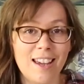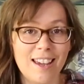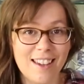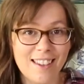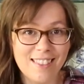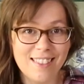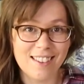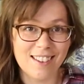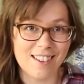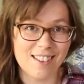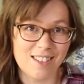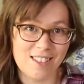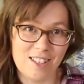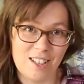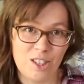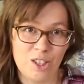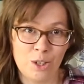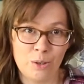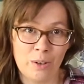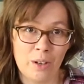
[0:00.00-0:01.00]
in the
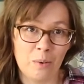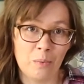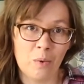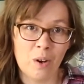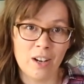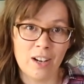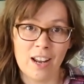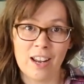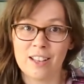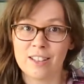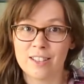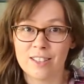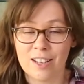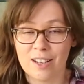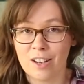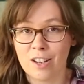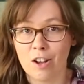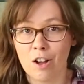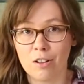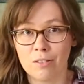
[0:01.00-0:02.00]
constituent
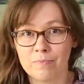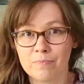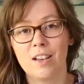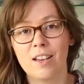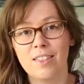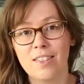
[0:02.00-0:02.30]
1,8-cineol.